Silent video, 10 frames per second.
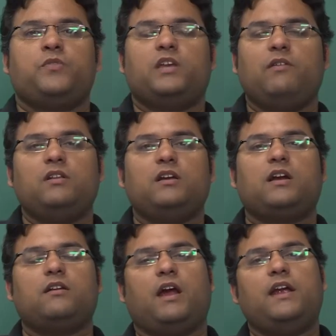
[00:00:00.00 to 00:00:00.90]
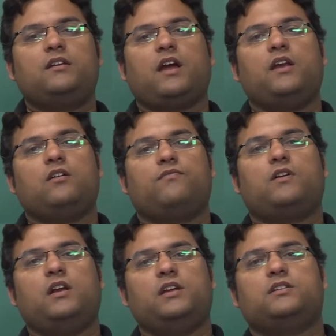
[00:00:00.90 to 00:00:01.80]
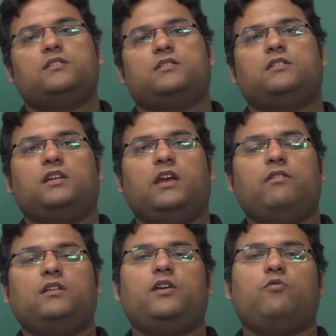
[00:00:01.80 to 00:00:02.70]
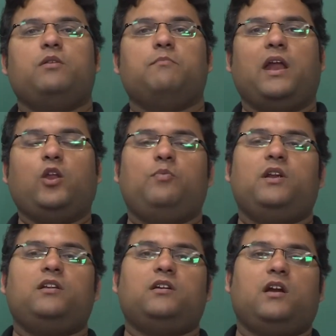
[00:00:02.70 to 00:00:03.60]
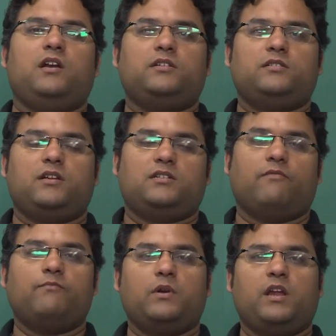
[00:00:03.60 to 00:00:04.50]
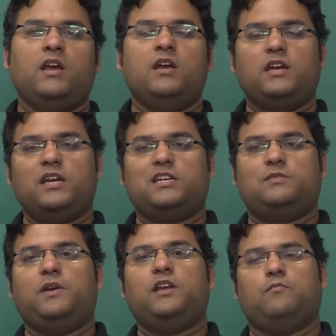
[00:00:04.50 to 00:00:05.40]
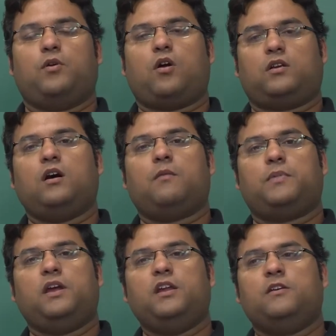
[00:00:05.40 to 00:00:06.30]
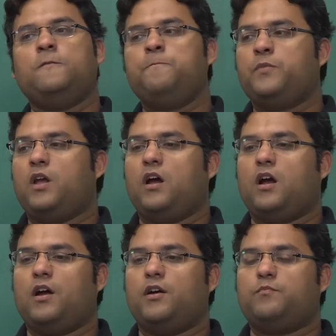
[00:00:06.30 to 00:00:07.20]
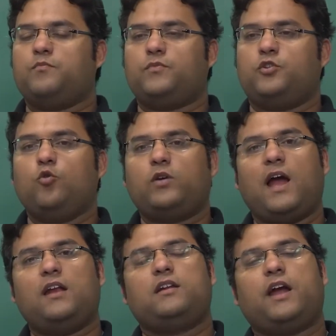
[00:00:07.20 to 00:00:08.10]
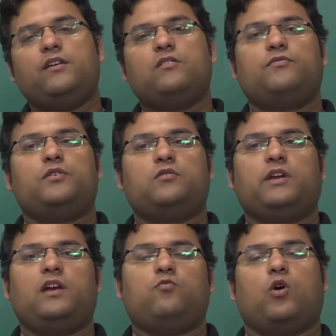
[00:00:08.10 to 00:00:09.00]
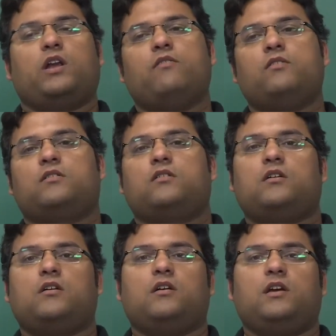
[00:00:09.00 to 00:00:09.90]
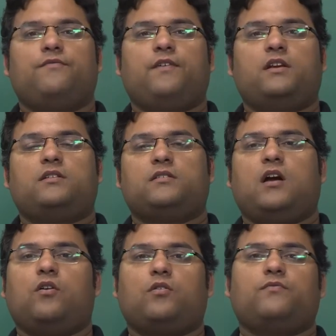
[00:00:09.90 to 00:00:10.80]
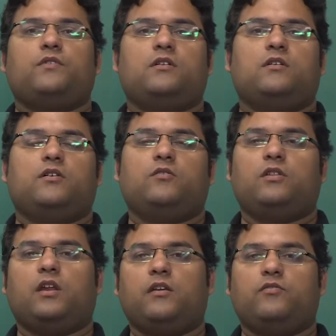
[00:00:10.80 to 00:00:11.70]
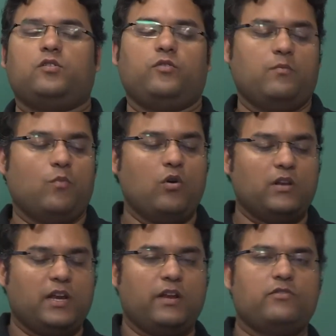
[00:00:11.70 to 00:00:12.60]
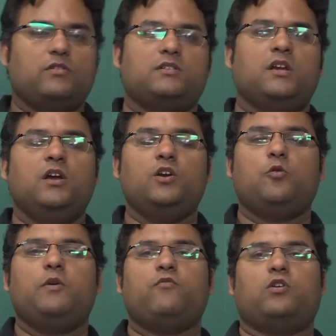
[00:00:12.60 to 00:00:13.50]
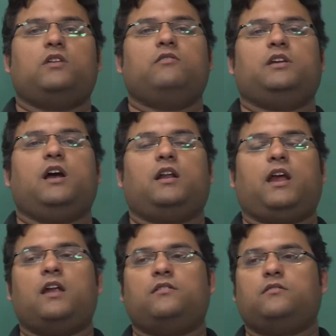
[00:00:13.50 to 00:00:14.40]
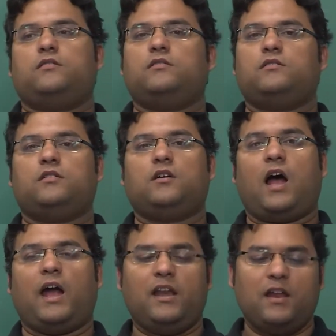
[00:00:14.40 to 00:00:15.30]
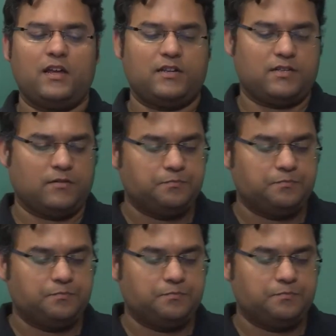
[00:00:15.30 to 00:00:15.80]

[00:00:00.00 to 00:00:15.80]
given the right kind of conditions, given that you can manipulate the conditions that somebody is being brought up in, you can kind of get whatever effect out of the individual. You can mold the individuals to be whatever they are, and the idea is,